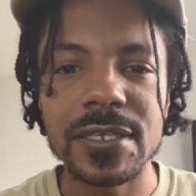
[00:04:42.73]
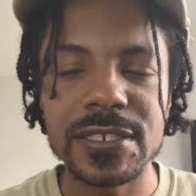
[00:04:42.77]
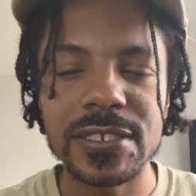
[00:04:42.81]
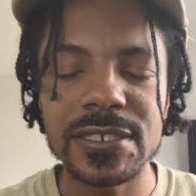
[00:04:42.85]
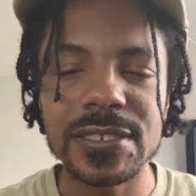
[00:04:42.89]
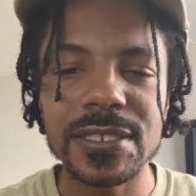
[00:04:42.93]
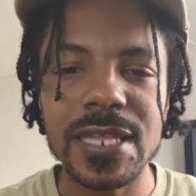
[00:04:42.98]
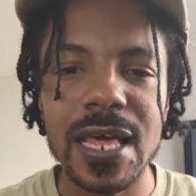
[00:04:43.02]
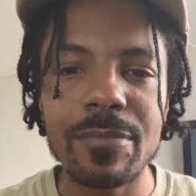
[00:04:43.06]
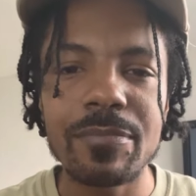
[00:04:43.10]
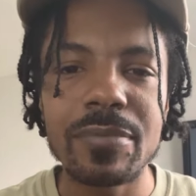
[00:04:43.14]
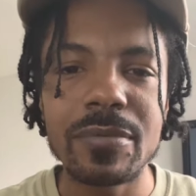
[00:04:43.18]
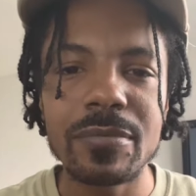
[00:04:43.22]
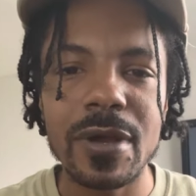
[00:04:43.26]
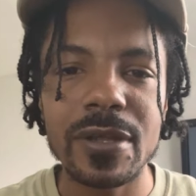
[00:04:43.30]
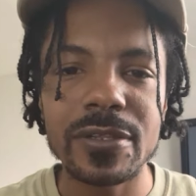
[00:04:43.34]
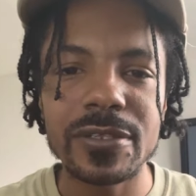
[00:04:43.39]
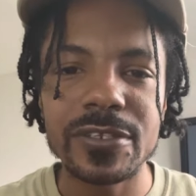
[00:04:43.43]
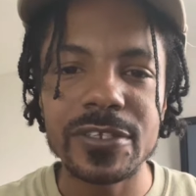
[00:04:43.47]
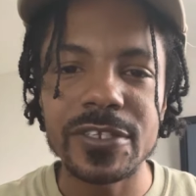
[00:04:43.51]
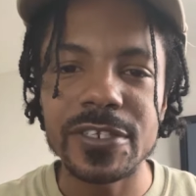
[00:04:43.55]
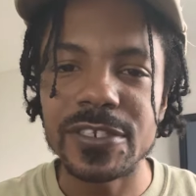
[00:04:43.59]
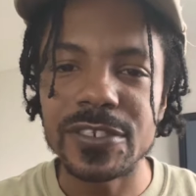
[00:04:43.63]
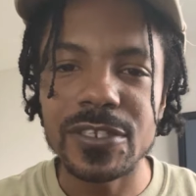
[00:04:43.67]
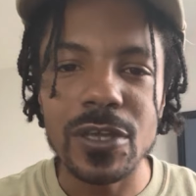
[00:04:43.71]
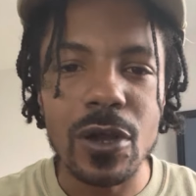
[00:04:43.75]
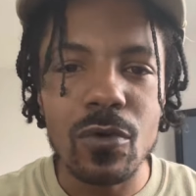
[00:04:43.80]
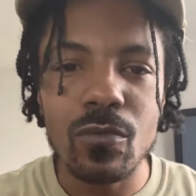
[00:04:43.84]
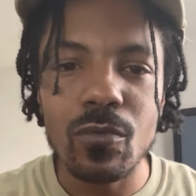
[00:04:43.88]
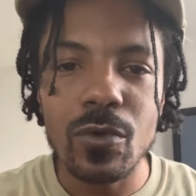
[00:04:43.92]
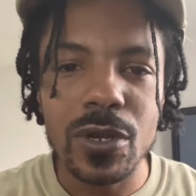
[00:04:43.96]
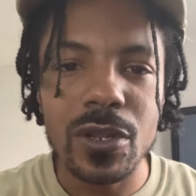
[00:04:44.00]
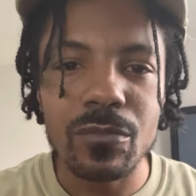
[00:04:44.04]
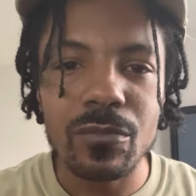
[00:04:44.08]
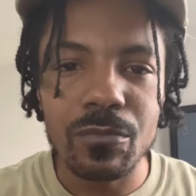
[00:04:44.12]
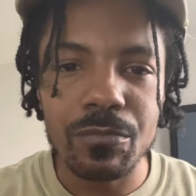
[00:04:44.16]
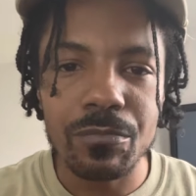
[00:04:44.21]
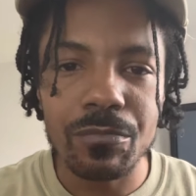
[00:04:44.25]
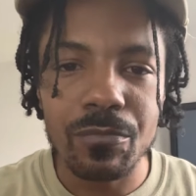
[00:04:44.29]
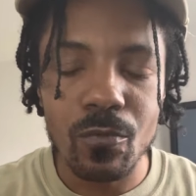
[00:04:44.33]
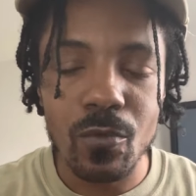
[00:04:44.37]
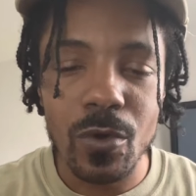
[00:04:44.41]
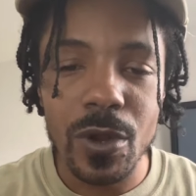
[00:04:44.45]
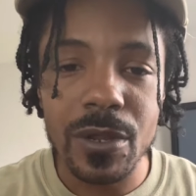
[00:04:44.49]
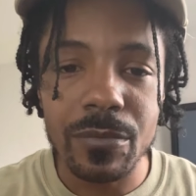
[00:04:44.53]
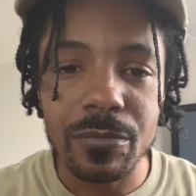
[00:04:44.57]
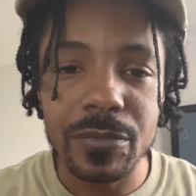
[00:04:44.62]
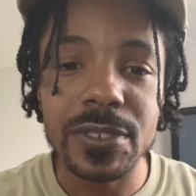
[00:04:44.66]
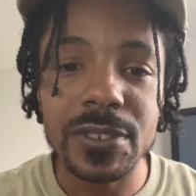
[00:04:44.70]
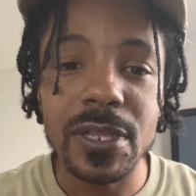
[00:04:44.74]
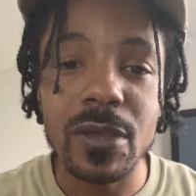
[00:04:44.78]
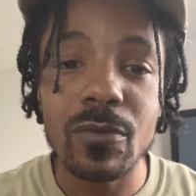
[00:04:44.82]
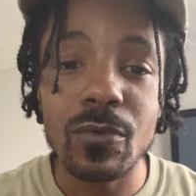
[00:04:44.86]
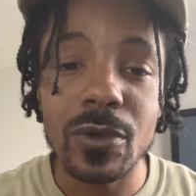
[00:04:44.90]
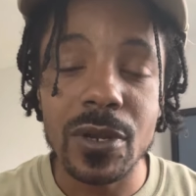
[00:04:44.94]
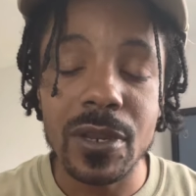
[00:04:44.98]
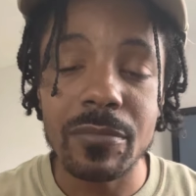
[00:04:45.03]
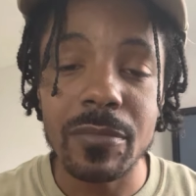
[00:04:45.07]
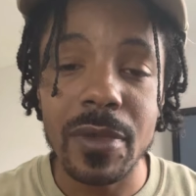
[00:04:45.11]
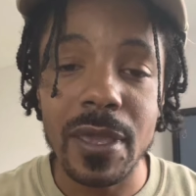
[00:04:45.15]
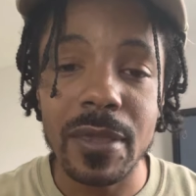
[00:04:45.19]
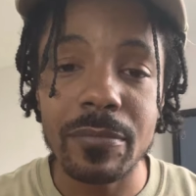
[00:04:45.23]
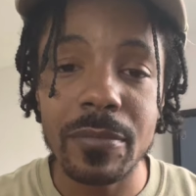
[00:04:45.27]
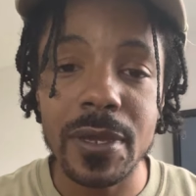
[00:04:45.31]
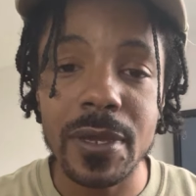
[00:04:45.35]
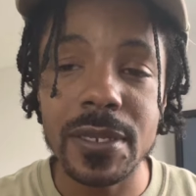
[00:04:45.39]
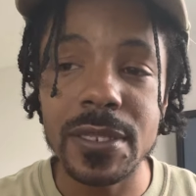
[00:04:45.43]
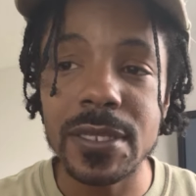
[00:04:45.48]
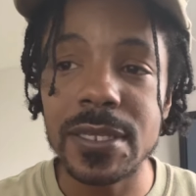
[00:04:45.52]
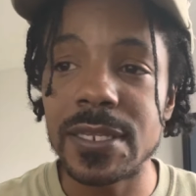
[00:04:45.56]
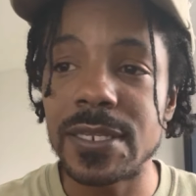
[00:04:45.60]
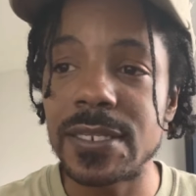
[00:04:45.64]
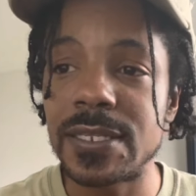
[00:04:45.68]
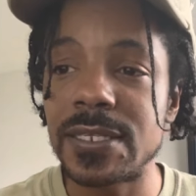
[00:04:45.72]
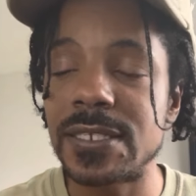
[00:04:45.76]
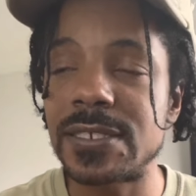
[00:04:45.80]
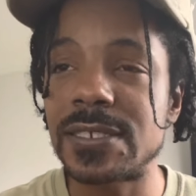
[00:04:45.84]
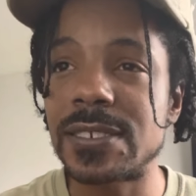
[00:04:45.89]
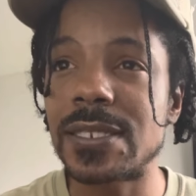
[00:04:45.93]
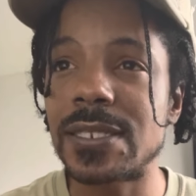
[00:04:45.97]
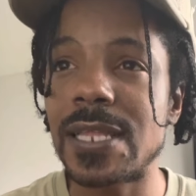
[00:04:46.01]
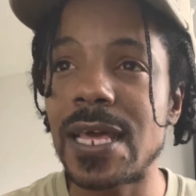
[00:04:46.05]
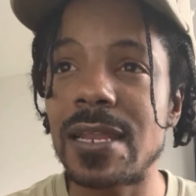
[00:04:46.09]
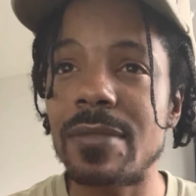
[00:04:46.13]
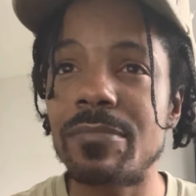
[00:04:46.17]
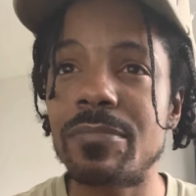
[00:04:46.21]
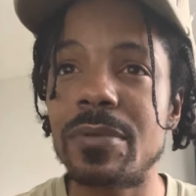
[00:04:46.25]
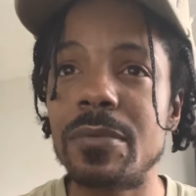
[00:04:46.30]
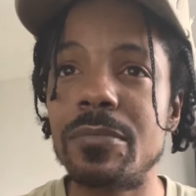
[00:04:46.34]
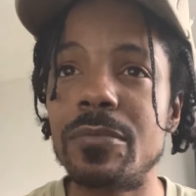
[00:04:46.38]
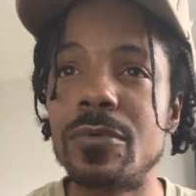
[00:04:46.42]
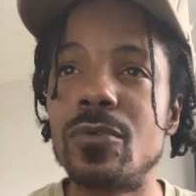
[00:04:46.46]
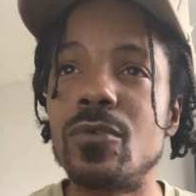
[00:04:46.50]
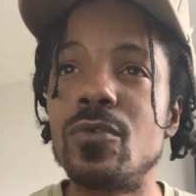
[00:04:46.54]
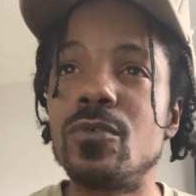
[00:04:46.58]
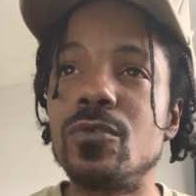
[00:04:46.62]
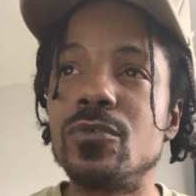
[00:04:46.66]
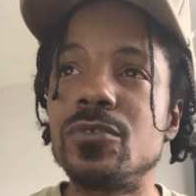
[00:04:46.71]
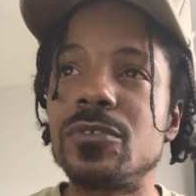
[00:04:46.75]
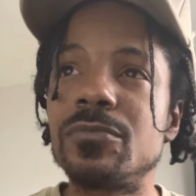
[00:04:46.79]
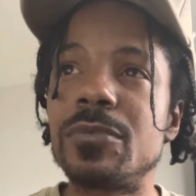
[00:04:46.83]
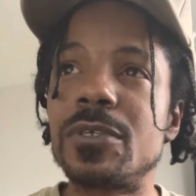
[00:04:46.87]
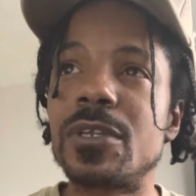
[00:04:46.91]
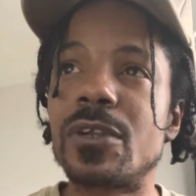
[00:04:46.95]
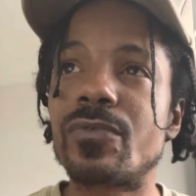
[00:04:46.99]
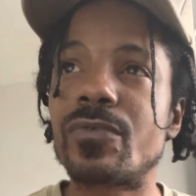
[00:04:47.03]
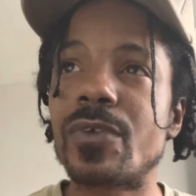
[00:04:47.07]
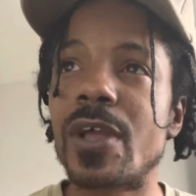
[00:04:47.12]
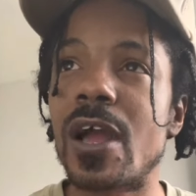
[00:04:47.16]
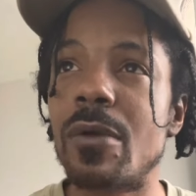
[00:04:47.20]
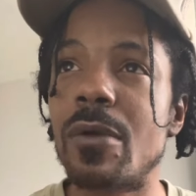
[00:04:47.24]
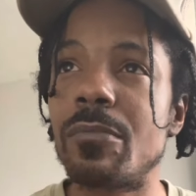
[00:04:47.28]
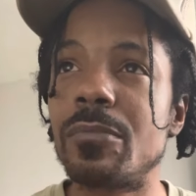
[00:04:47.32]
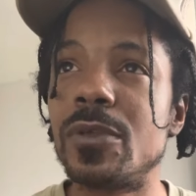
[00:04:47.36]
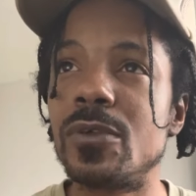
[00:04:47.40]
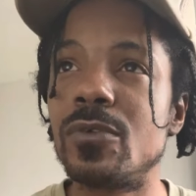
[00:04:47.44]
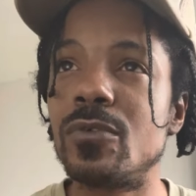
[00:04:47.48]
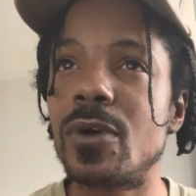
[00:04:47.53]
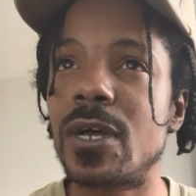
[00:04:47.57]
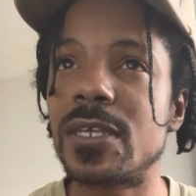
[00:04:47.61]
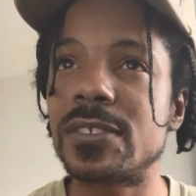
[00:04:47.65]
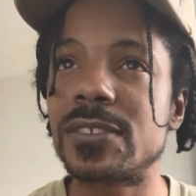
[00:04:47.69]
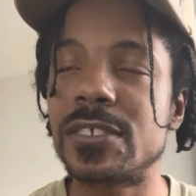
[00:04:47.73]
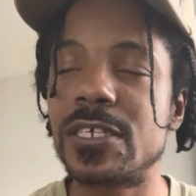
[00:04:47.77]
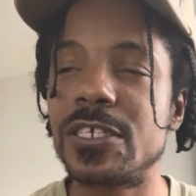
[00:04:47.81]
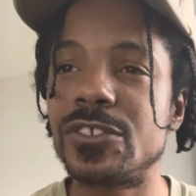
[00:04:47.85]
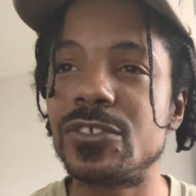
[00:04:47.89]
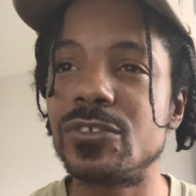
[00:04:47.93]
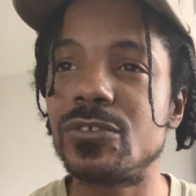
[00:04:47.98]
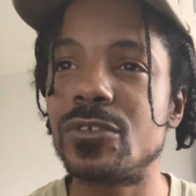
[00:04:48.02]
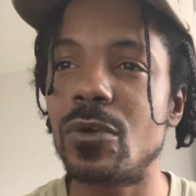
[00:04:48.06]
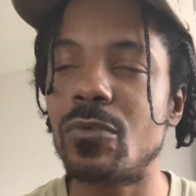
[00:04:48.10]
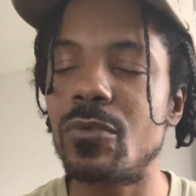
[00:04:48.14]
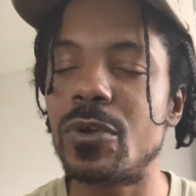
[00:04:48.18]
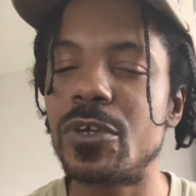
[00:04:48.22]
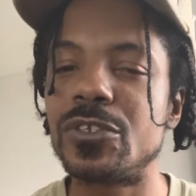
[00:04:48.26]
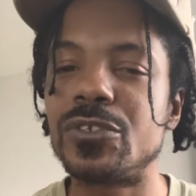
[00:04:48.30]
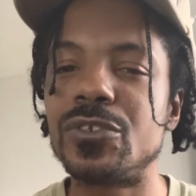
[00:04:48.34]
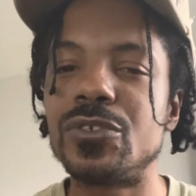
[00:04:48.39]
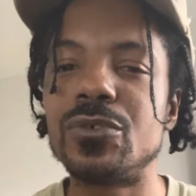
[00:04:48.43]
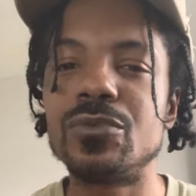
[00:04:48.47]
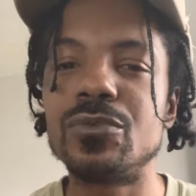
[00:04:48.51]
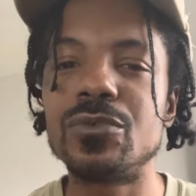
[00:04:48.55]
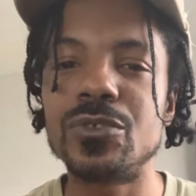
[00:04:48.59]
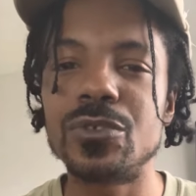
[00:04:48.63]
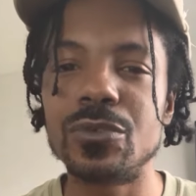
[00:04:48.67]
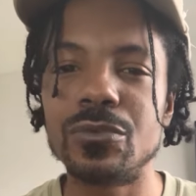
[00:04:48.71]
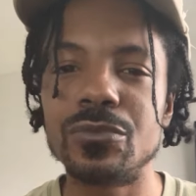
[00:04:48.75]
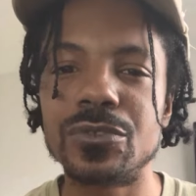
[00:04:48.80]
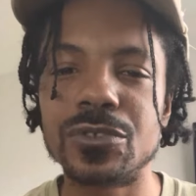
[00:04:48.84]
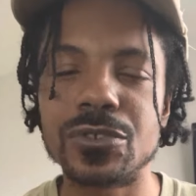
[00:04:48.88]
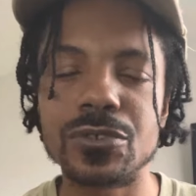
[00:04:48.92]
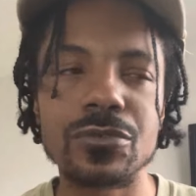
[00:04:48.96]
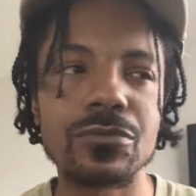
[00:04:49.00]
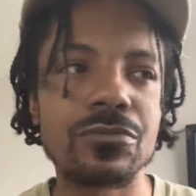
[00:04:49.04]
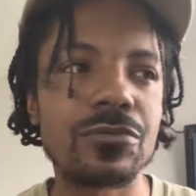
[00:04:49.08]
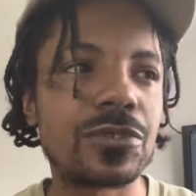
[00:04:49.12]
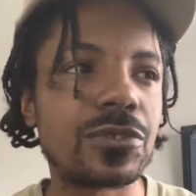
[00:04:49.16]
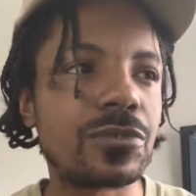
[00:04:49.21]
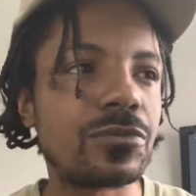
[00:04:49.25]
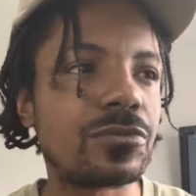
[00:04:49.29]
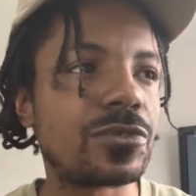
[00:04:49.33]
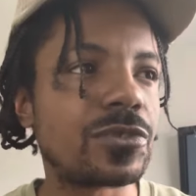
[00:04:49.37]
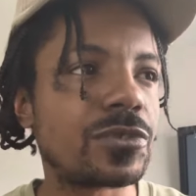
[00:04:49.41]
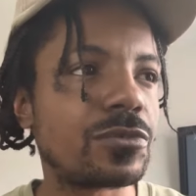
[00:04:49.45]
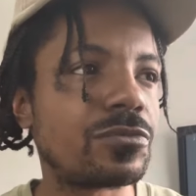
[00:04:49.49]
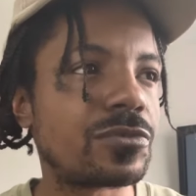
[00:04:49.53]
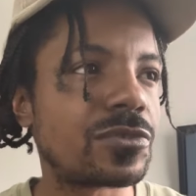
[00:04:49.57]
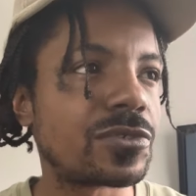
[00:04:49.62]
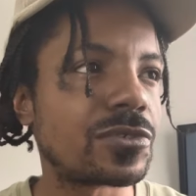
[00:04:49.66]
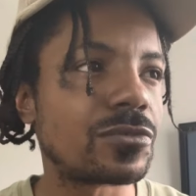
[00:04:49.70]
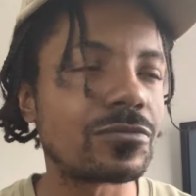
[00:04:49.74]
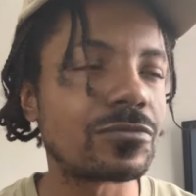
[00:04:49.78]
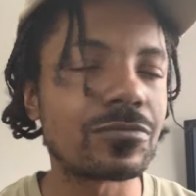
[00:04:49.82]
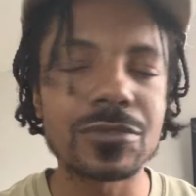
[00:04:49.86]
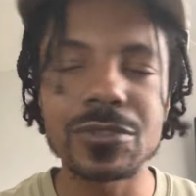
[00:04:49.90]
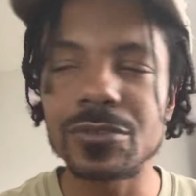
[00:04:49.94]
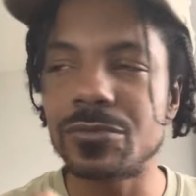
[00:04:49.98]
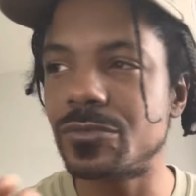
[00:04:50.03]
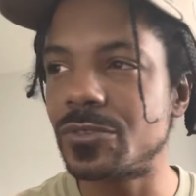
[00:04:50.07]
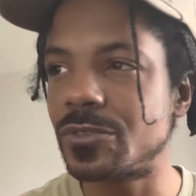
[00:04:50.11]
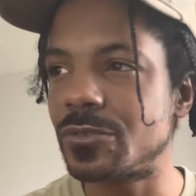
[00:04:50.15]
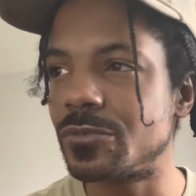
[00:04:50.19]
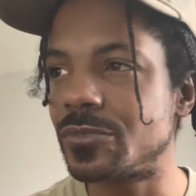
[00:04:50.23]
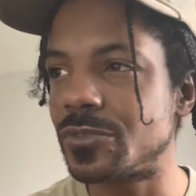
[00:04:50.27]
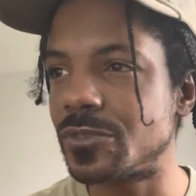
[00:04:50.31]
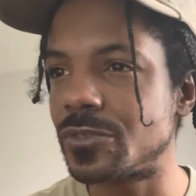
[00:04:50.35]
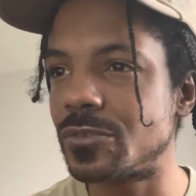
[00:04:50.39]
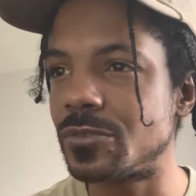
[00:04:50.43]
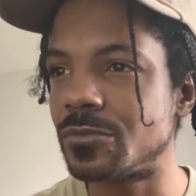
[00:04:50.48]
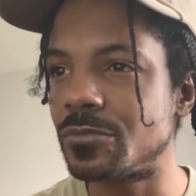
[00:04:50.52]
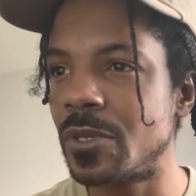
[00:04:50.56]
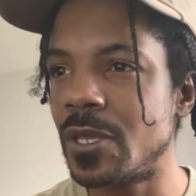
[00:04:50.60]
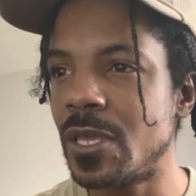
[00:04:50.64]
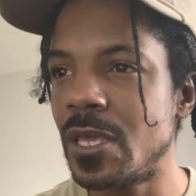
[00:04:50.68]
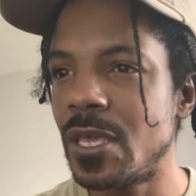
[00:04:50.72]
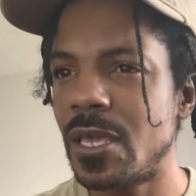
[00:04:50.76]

It's a lot of people out there that don't want to work, but they want to make money. And it's a lot of people who's been around me who I said, you know what, do YouTube, do YouTube, do YouTube.